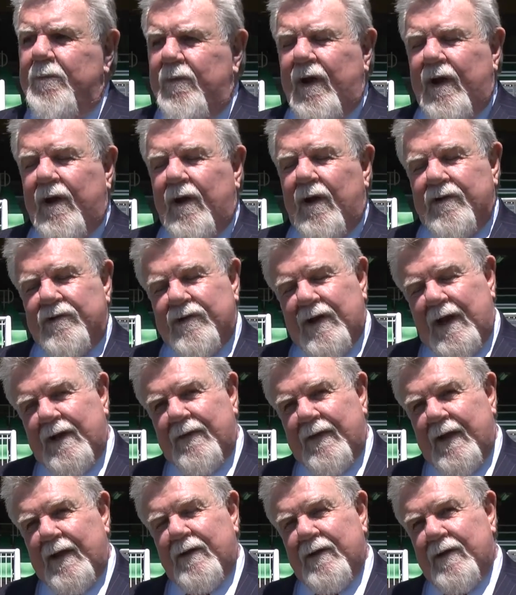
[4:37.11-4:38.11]
And I say
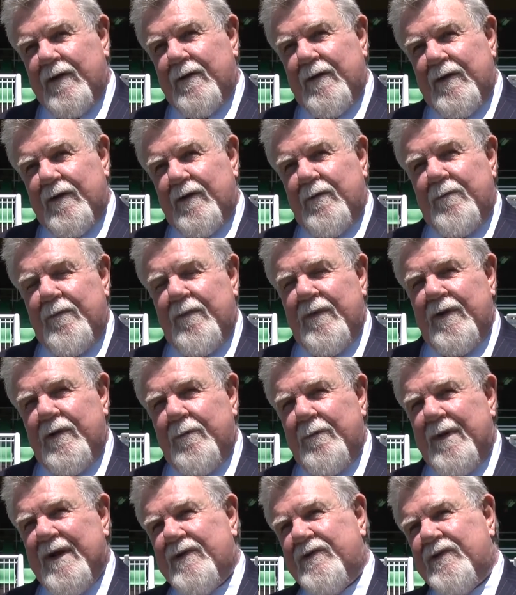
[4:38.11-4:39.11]
that in
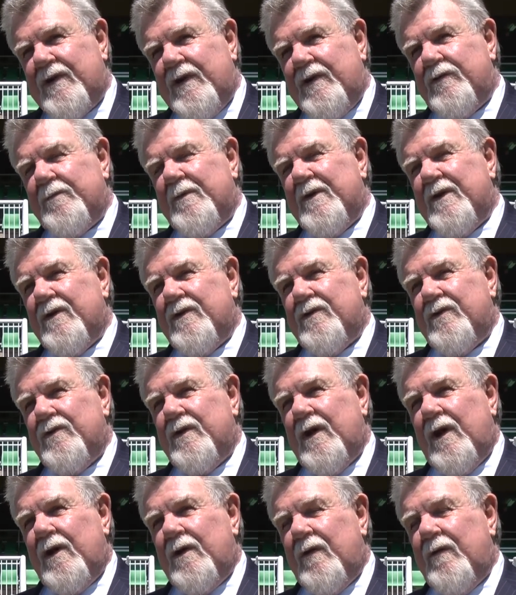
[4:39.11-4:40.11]
the best sense, because you
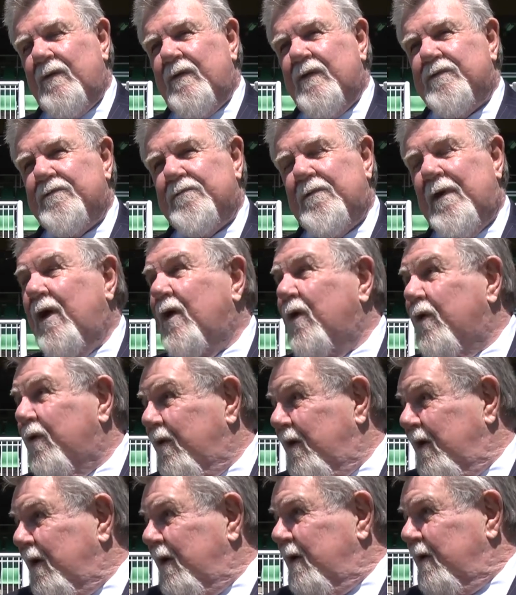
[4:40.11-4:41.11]
know that this road
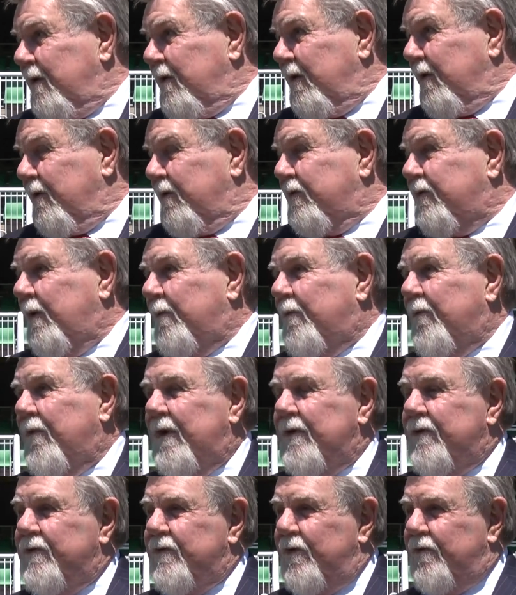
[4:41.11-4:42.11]
that
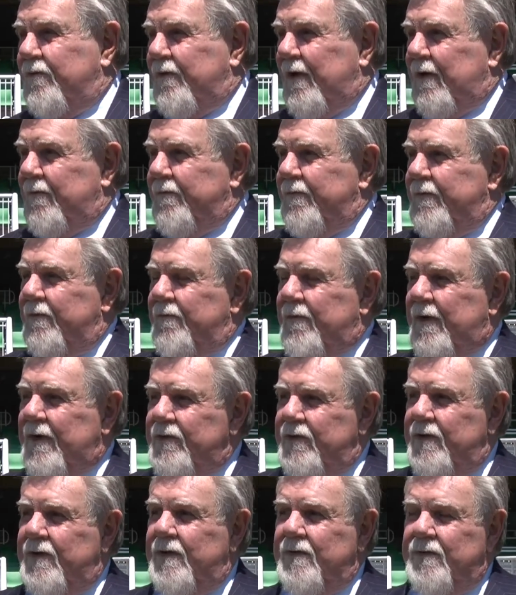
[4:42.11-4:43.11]
separates the track from the
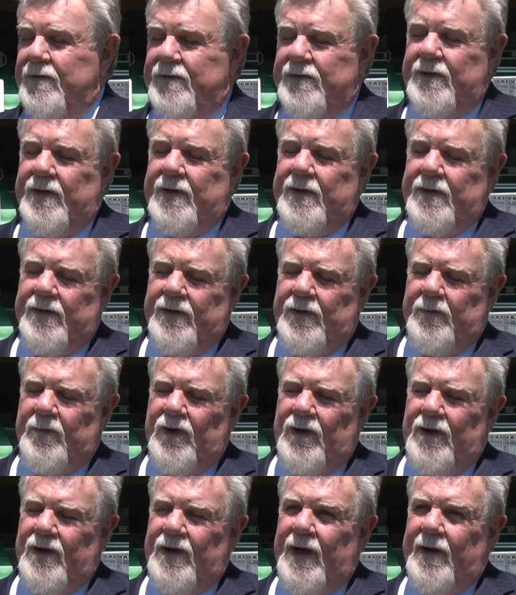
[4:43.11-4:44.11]
racing
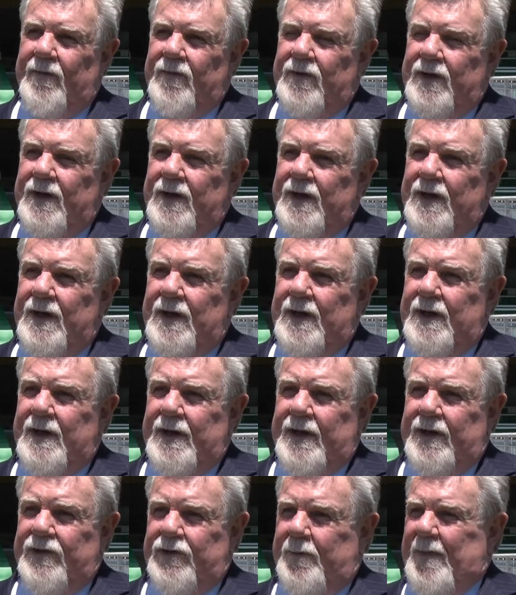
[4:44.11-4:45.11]
community over there
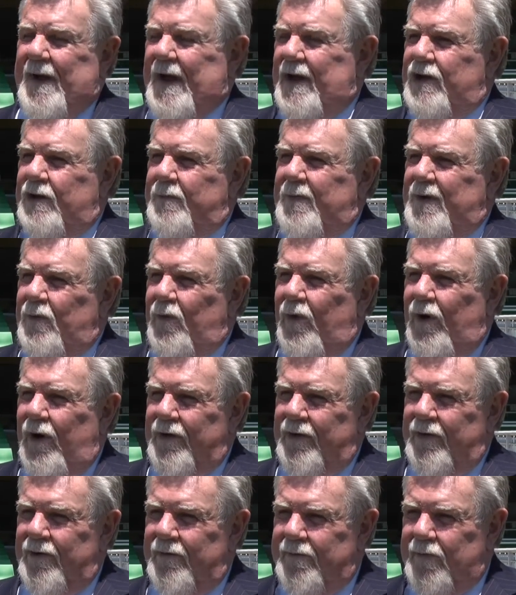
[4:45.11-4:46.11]
is about to be
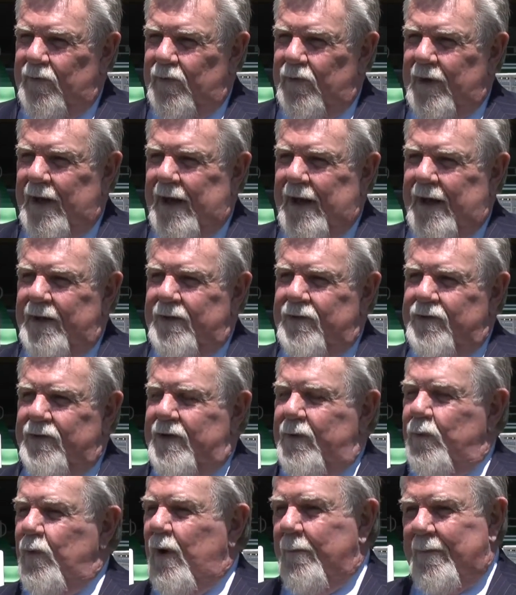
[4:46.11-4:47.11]
widened to 4 lanes,
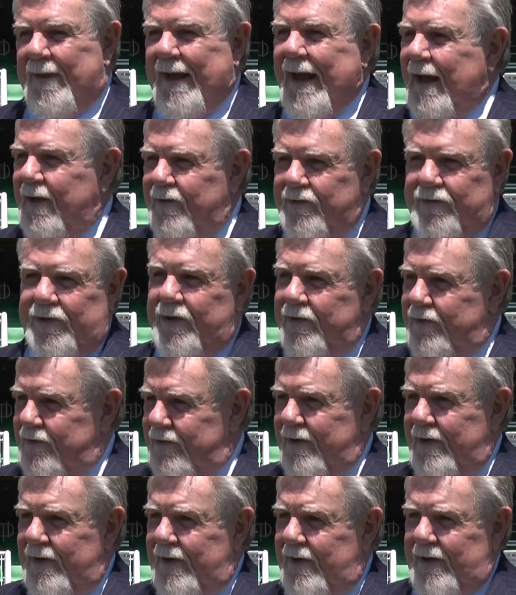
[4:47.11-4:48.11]
and there won't be access
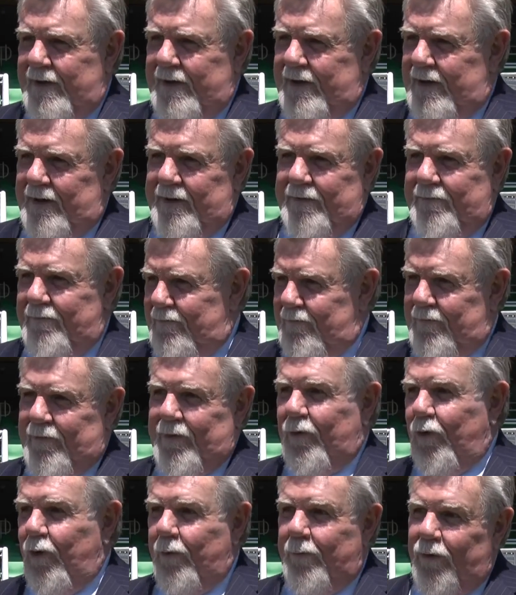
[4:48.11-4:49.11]
in
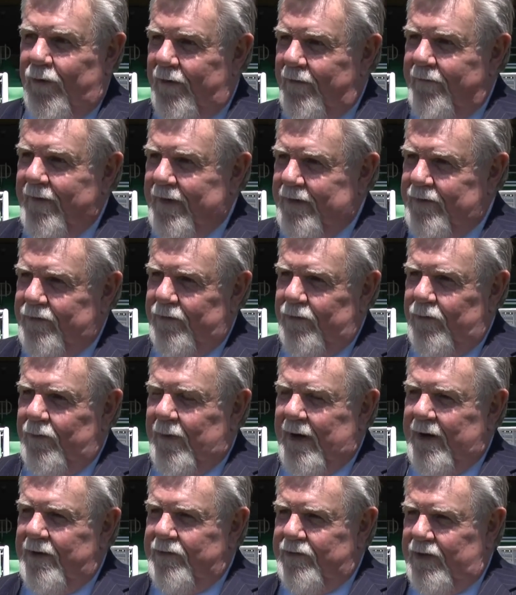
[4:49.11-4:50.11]
the normal conventional
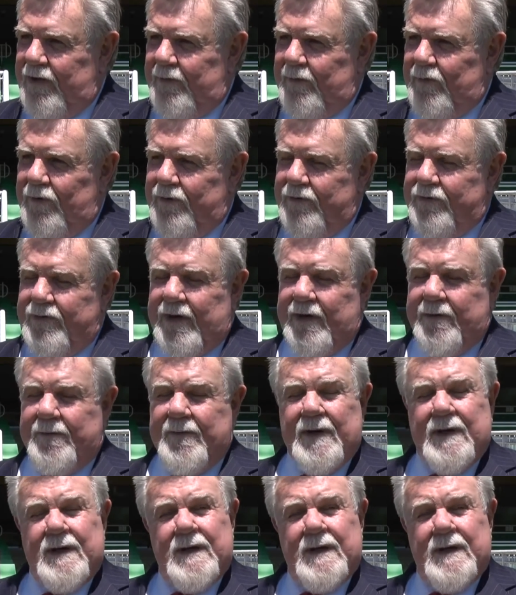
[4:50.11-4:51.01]
ways anymore. So